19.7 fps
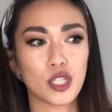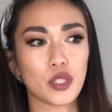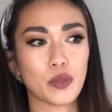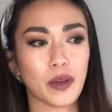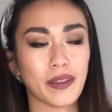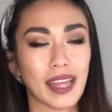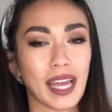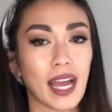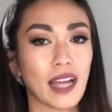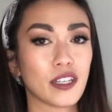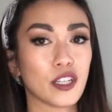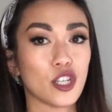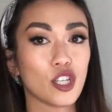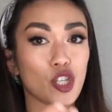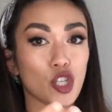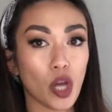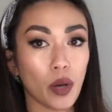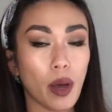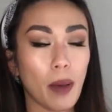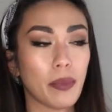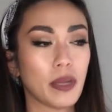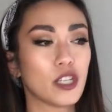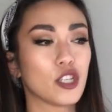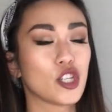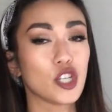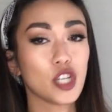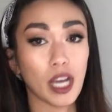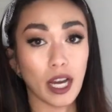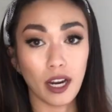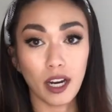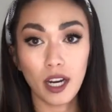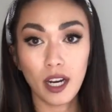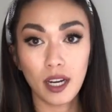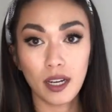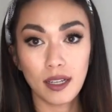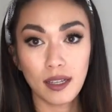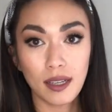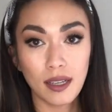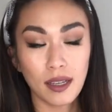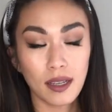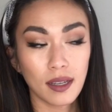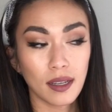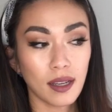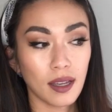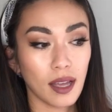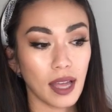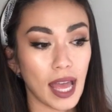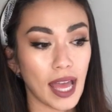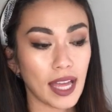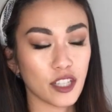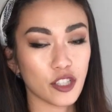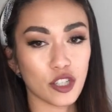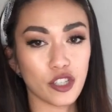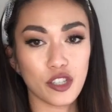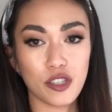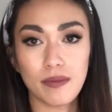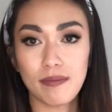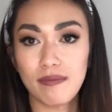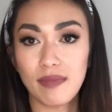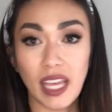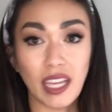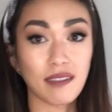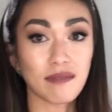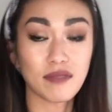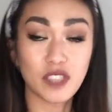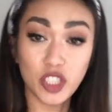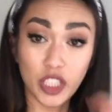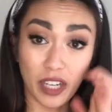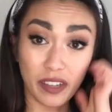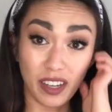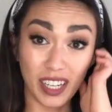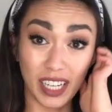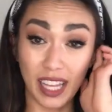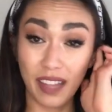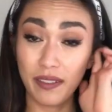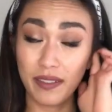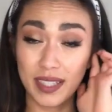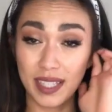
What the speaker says: where they had to show up and share and just like share their gifts.